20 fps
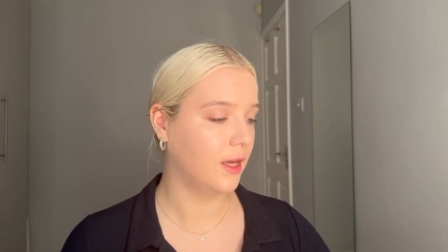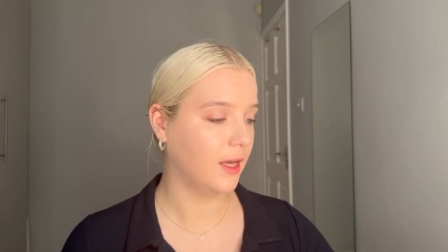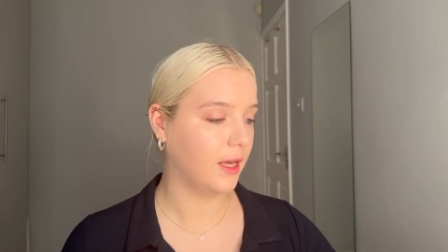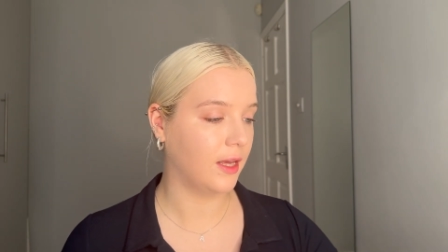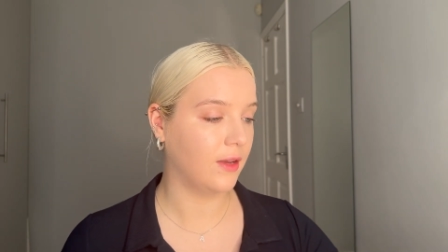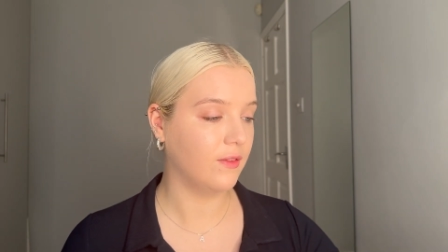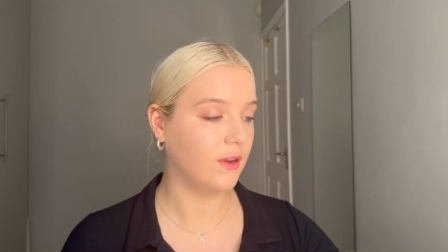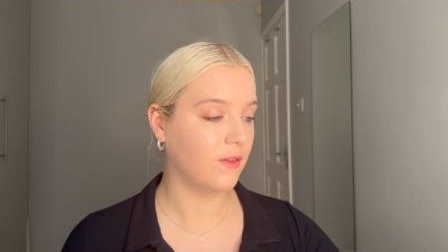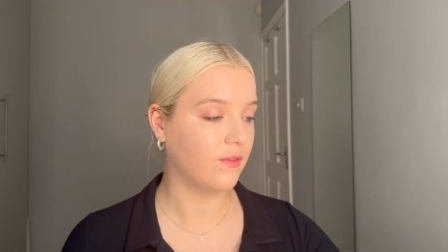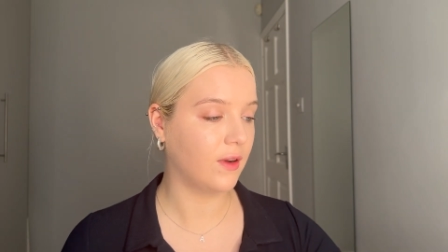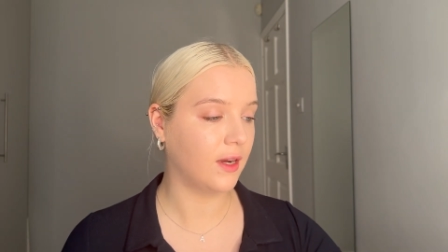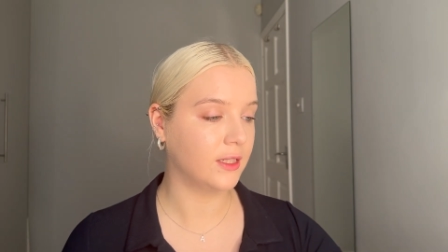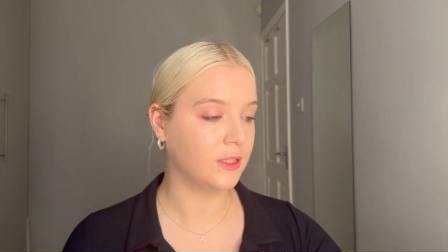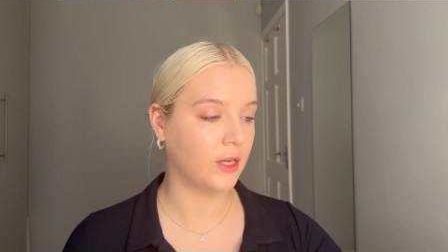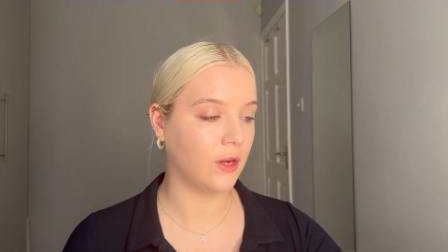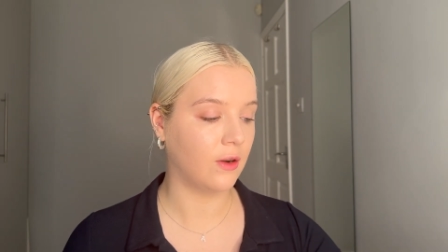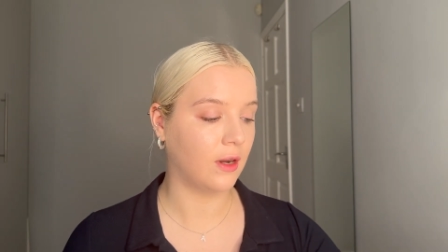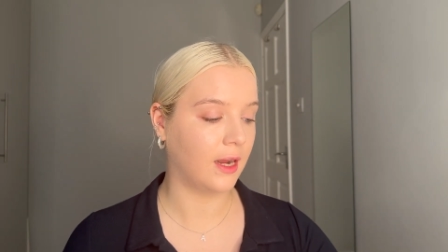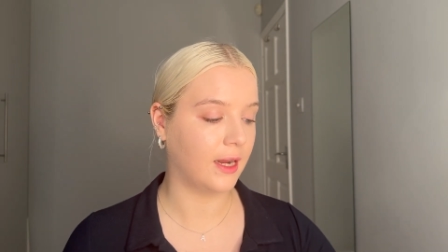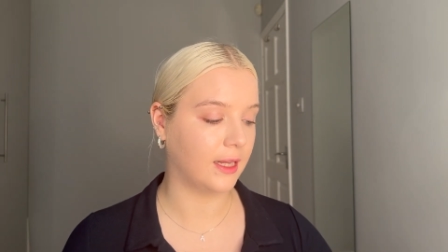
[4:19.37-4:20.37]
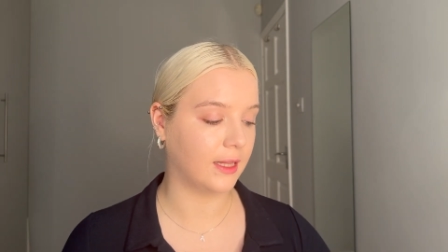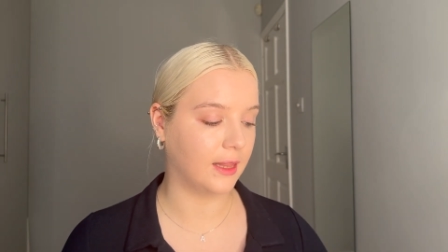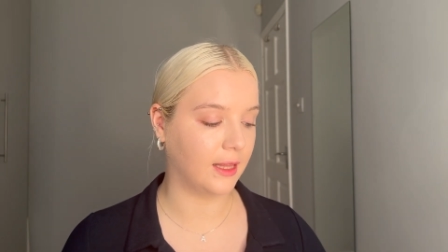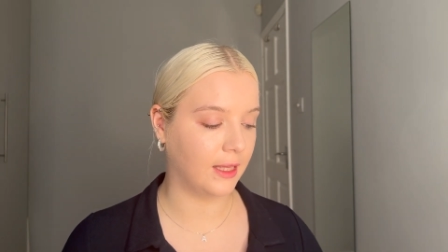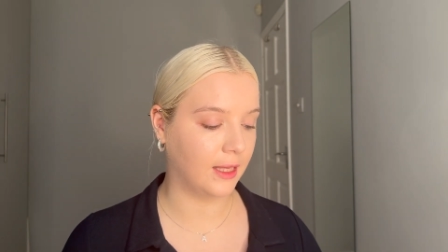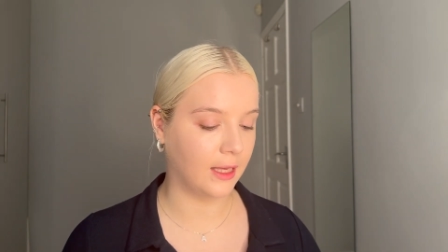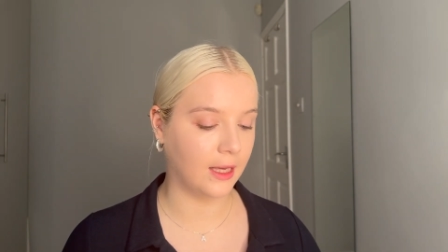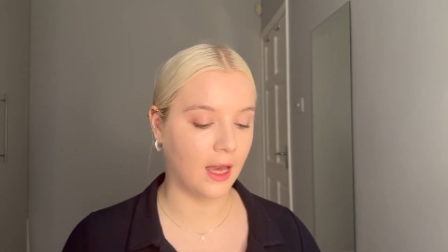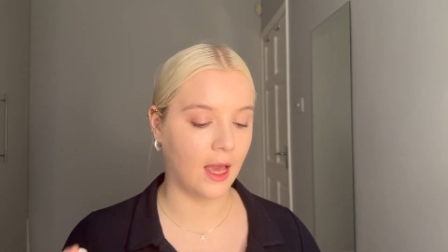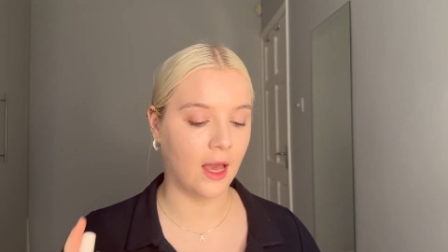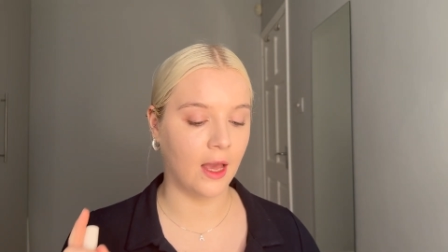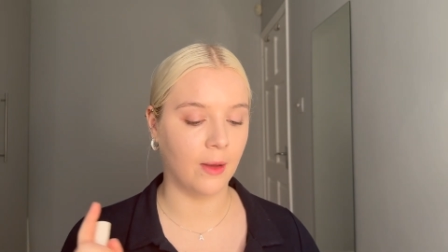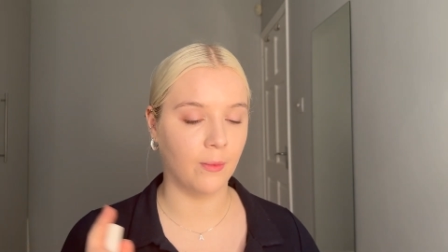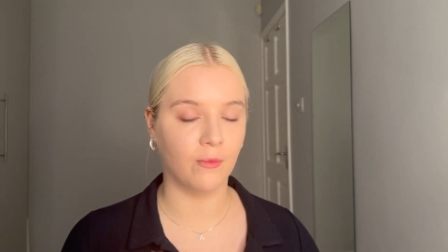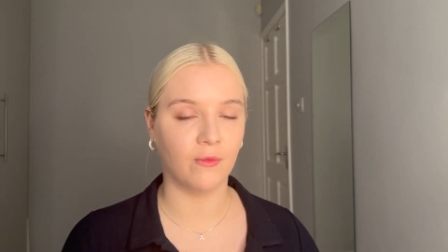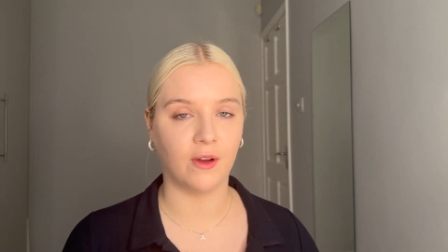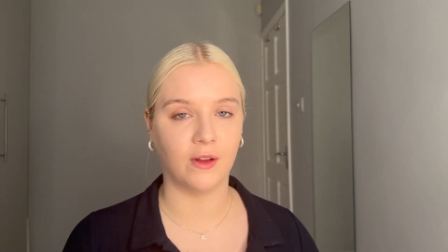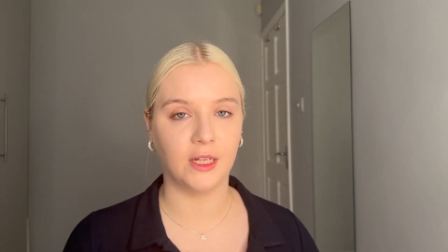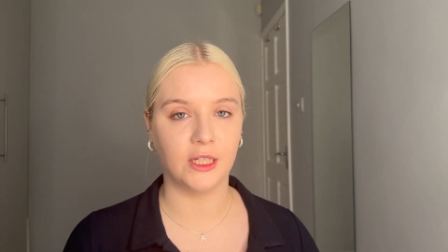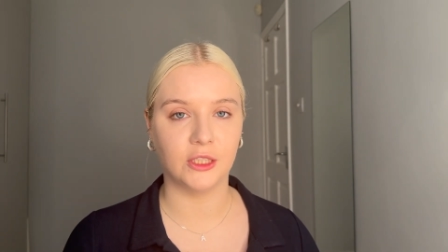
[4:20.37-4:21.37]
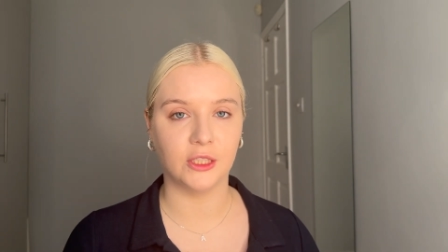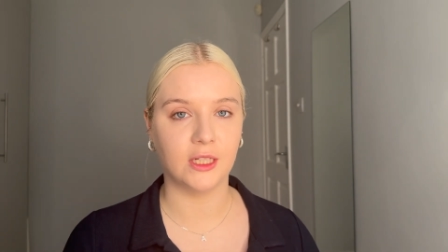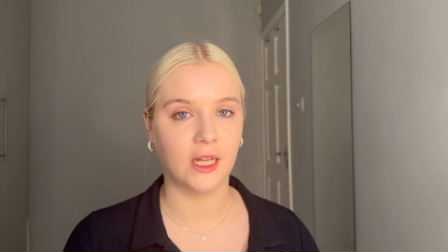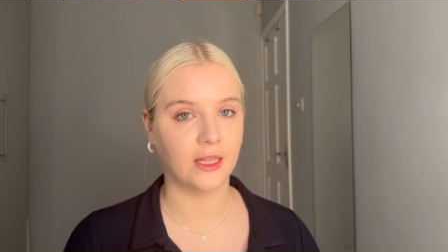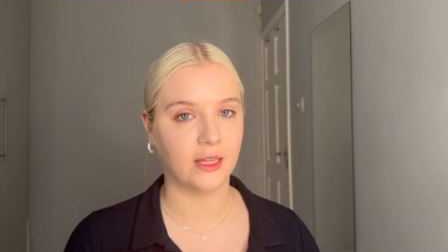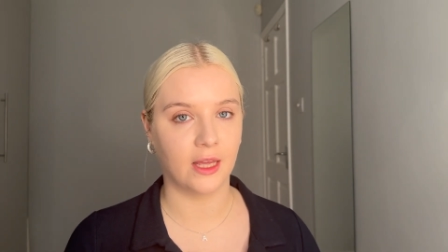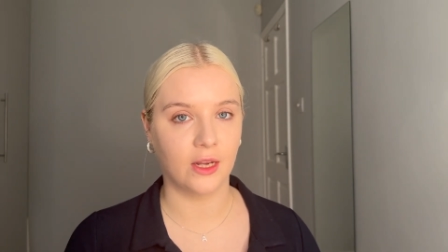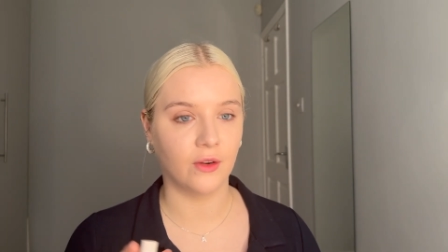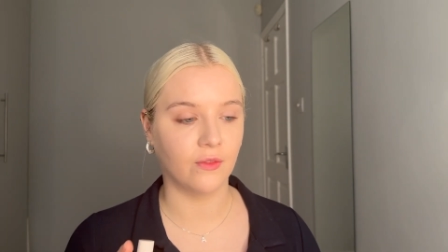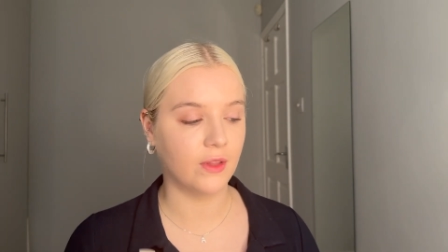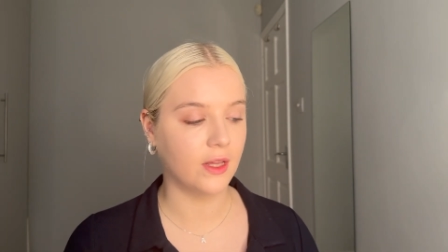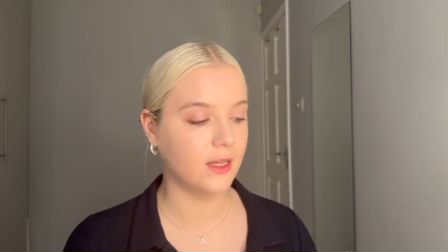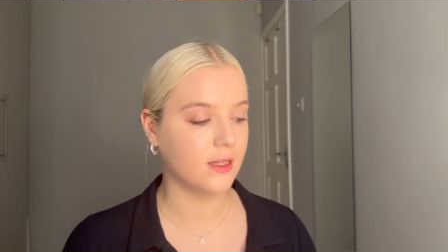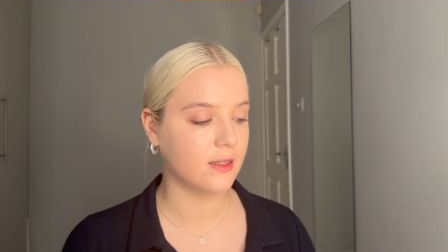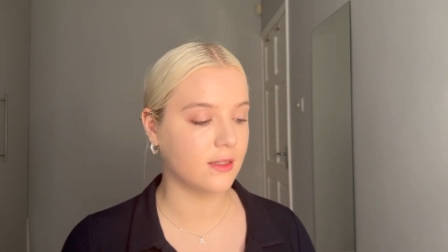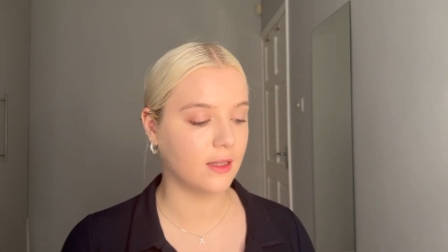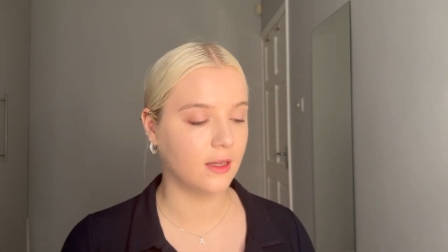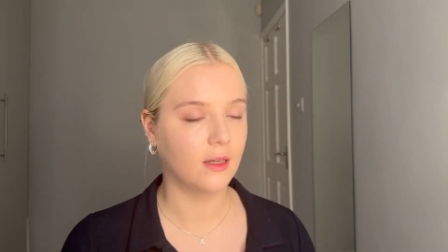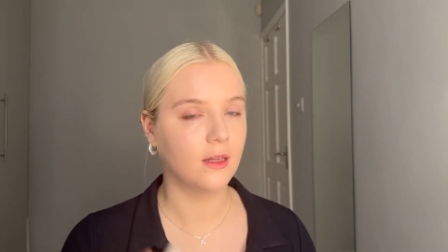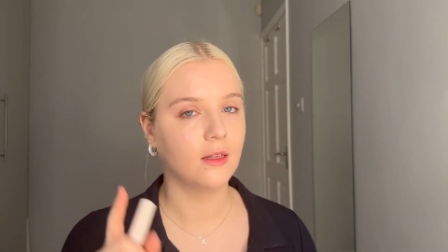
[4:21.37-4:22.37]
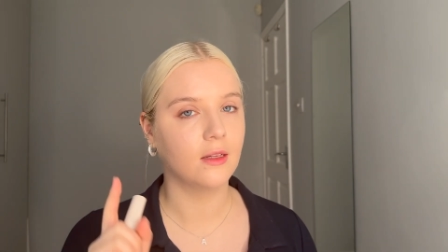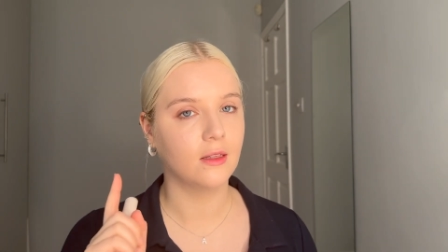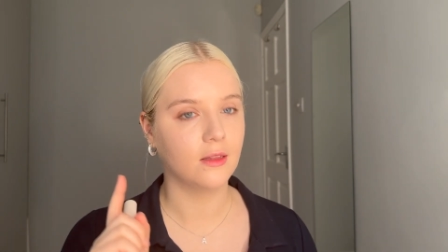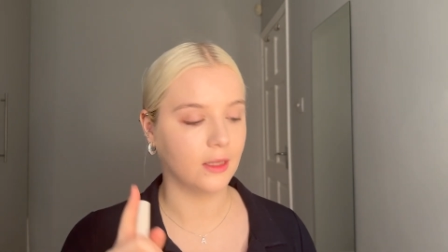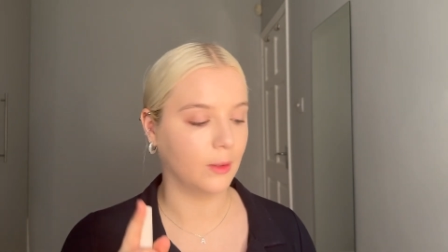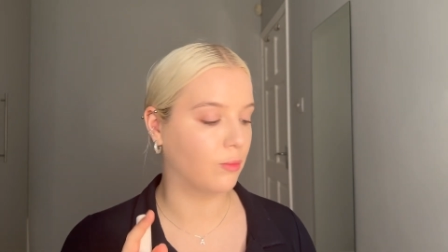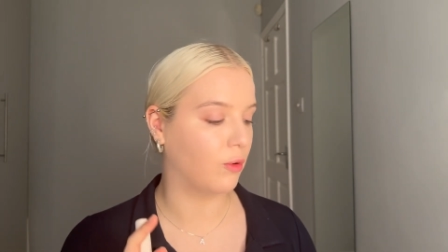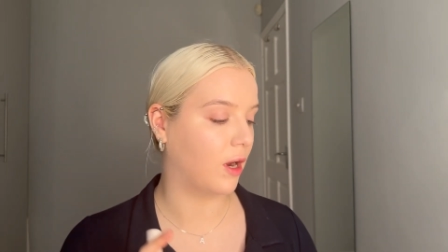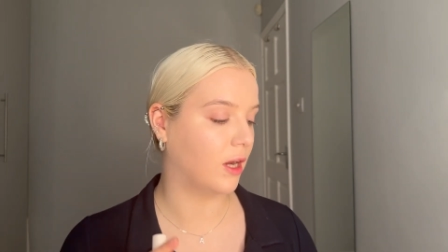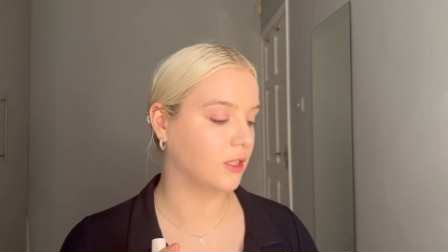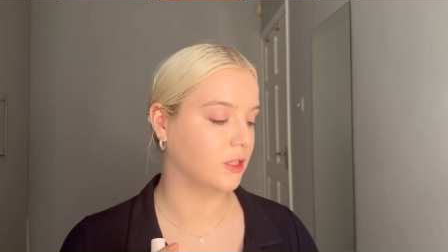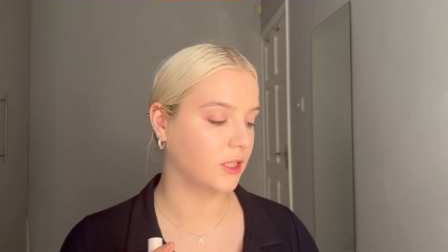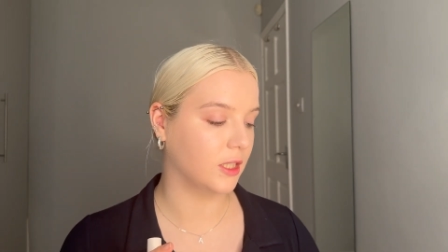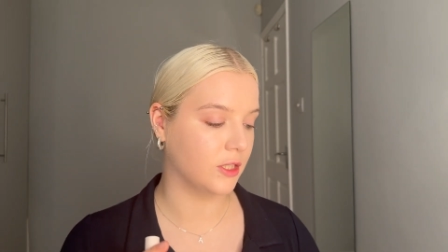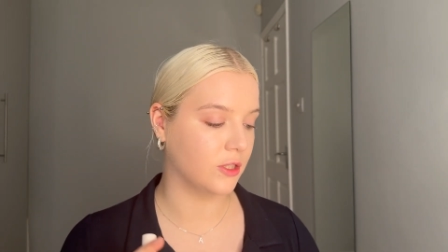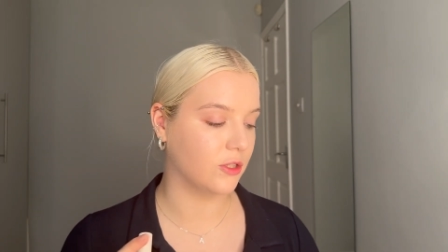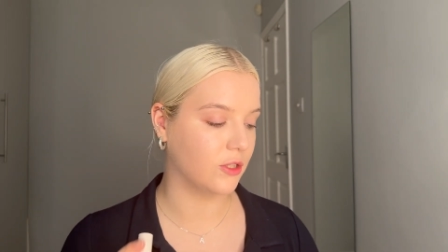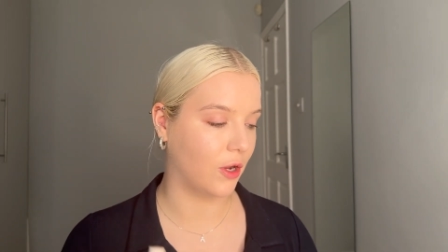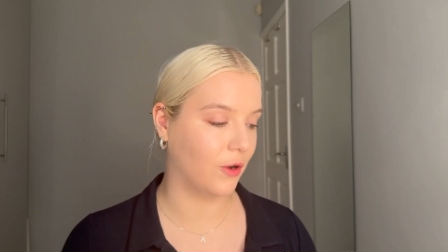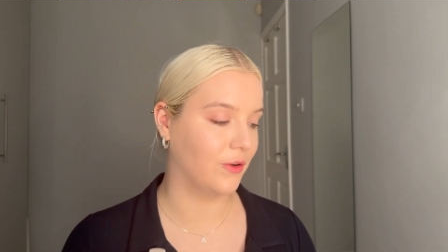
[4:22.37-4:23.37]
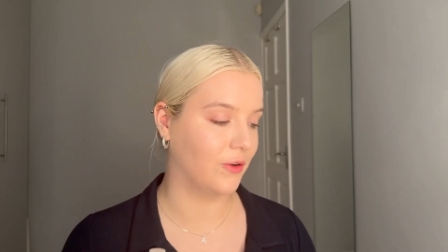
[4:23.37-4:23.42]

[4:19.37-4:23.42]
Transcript: Even if I don't like the um, foundation at the end of this, the brush is so